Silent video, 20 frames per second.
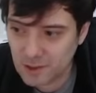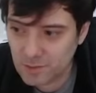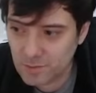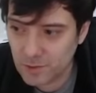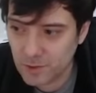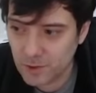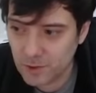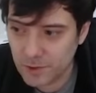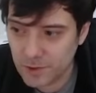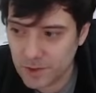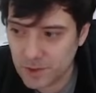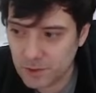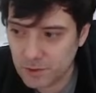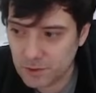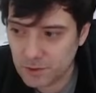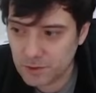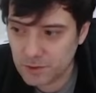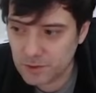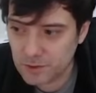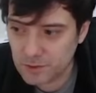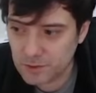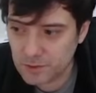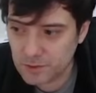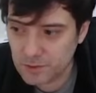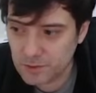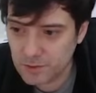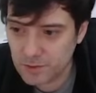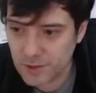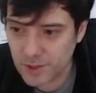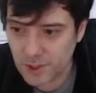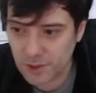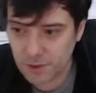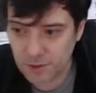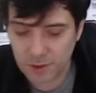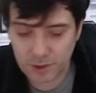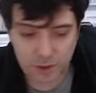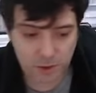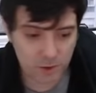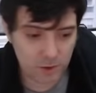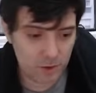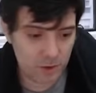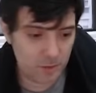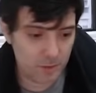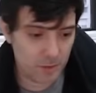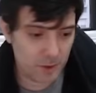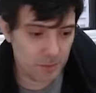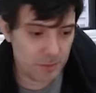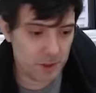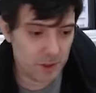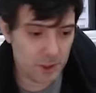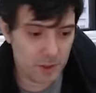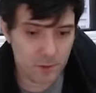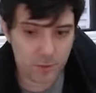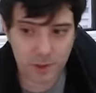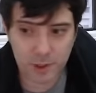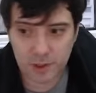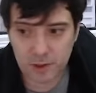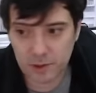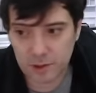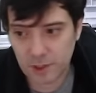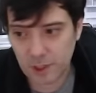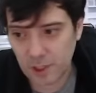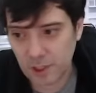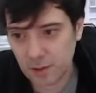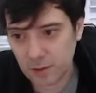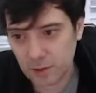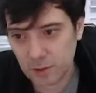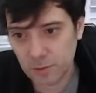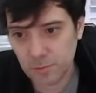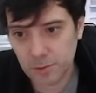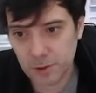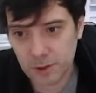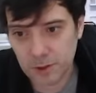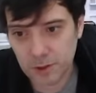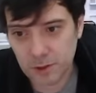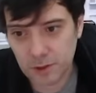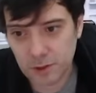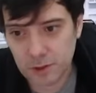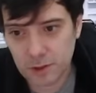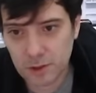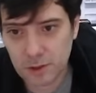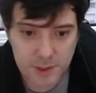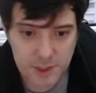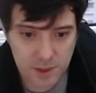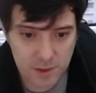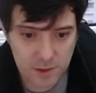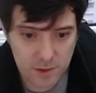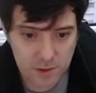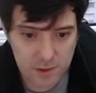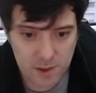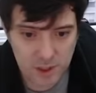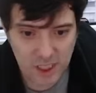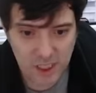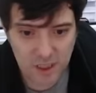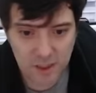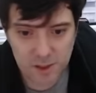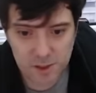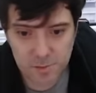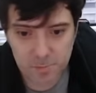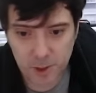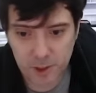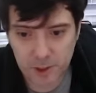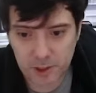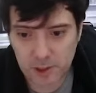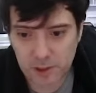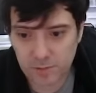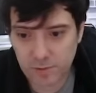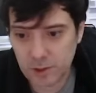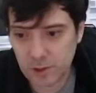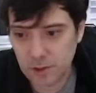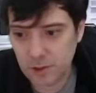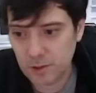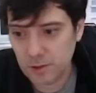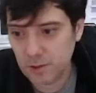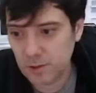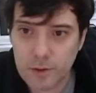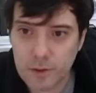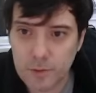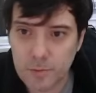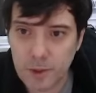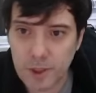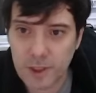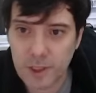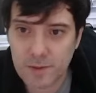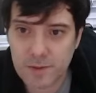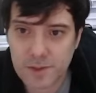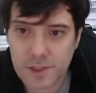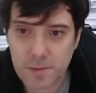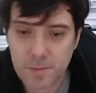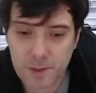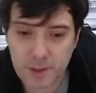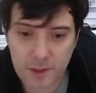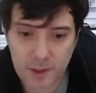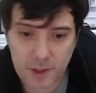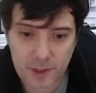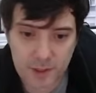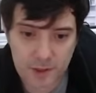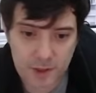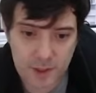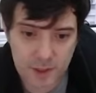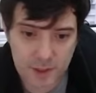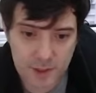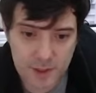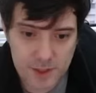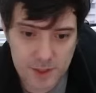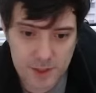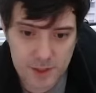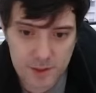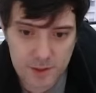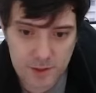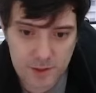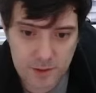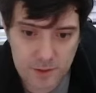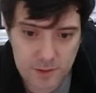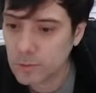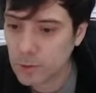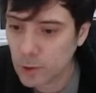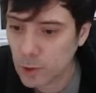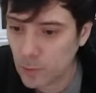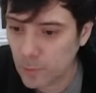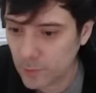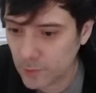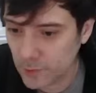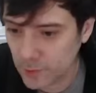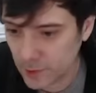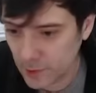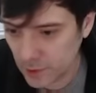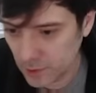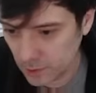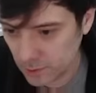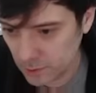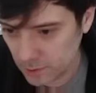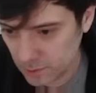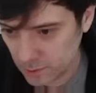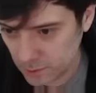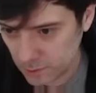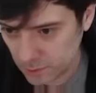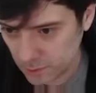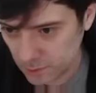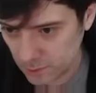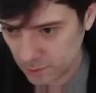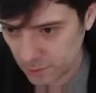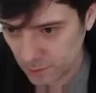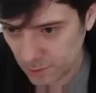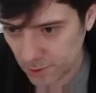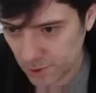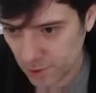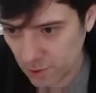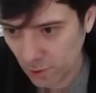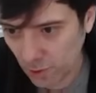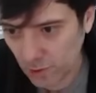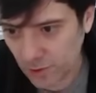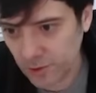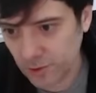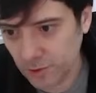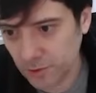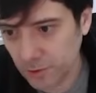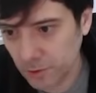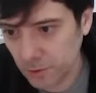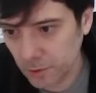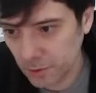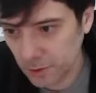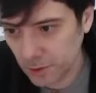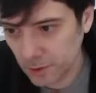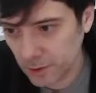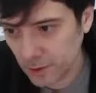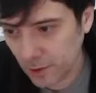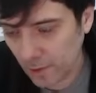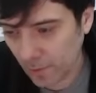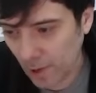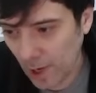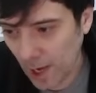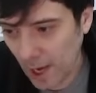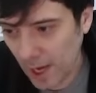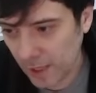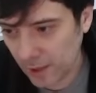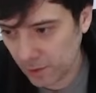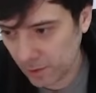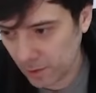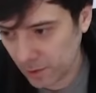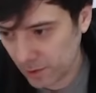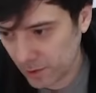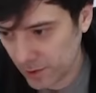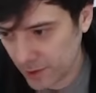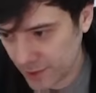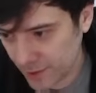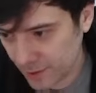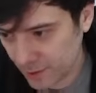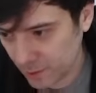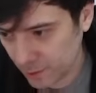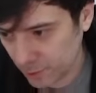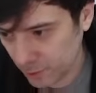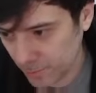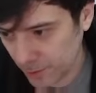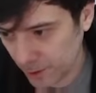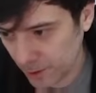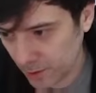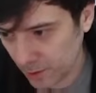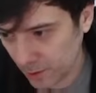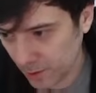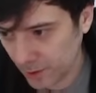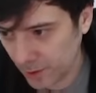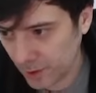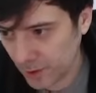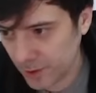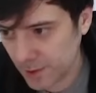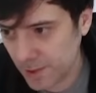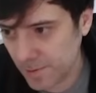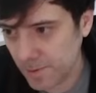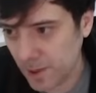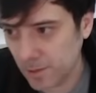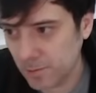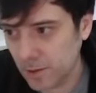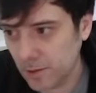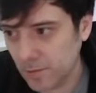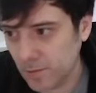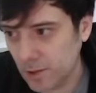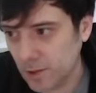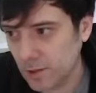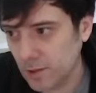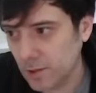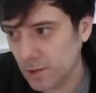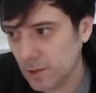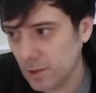for those two. So, maybe another way to look at it could be, say this is break even. You might have something like this, or hopefully you start to have higher cyclical peak earnings and maybe even